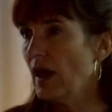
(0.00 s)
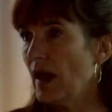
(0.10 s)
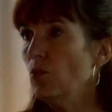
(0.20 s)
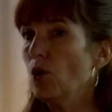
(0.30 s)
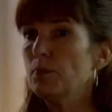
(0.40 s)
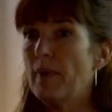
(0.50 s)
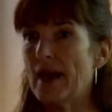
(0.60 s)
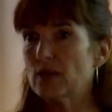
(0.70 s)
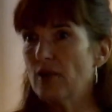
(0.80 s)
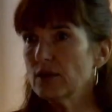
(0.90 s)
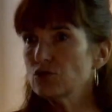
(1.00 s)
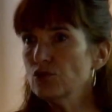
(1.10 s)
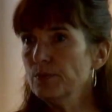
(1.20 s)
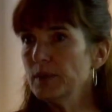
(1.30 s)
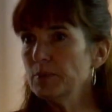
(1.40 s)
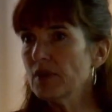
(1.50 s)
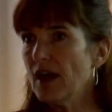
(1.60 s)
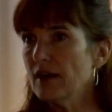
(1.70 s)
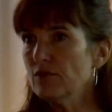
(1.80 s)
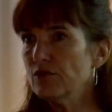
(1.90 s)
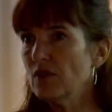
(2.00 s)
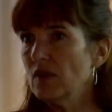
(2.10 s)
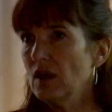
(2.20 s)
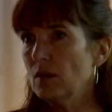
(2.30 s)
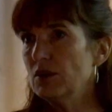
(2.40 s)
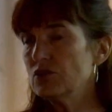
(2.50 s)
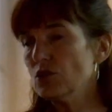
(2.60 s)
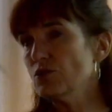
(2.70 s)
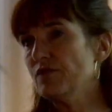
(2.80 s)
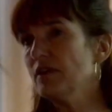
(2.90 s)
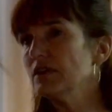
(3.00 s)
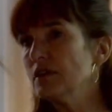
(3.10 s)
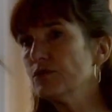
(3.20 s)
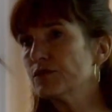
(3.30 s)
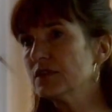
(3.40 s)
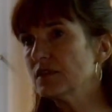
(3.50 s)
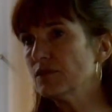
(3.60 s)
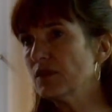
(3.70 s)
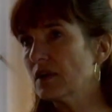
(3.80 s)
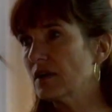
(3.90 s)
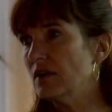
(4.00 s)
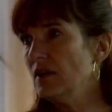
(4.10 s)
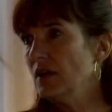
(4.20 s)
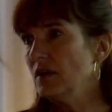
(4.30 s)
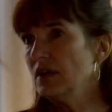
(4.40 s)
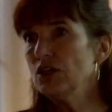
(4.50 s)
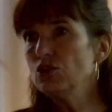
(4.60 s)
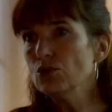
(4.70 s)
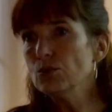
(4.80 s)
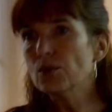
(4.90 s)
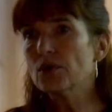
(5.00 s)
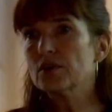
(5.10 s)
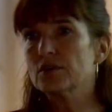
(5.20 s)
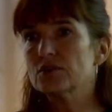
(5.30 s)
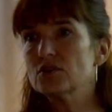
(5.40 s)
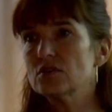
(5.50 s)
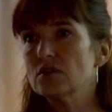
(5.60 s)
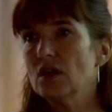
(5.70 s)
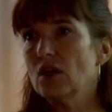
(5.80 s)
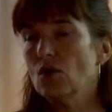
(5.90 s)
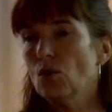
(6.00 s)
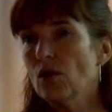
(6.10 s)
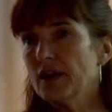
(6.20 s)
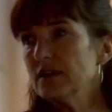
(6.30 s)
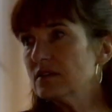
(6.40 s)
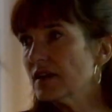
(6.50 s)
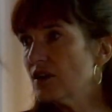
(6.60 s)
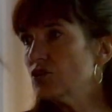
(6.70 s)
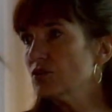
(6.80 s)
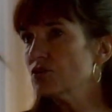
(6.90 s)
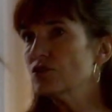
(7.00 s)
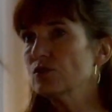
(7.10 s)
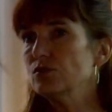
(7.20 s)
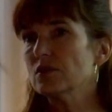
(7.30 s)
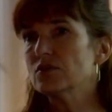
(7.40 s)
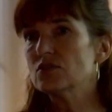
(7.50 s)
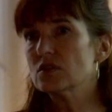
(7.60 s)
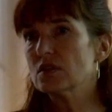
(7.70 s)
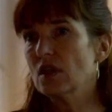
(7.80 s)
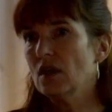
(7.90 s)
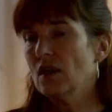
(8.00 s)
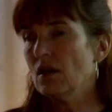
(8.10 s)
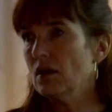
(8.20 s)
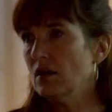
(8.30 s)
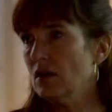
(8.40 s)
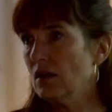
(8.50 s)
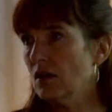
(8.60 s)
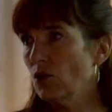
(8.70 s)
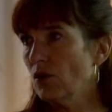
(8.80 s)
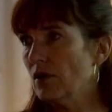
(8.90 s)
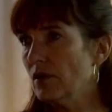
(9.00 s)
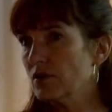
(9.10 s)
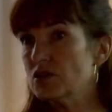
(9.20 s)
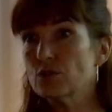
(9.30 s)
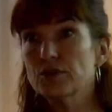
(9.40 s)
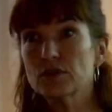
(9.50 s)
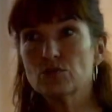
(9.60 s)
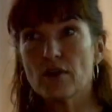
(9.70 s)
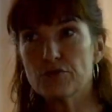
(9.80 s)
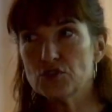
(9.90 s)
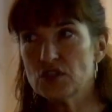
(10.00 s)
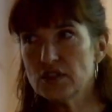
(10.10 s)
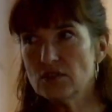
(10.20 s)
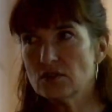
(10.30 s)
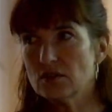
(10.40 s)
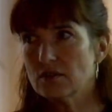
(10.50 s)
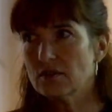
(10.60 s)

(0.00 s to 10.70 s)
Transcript: And what backgrounds do people have? I mean, it's also very different if there are EU workers or international students or Syrian refugees.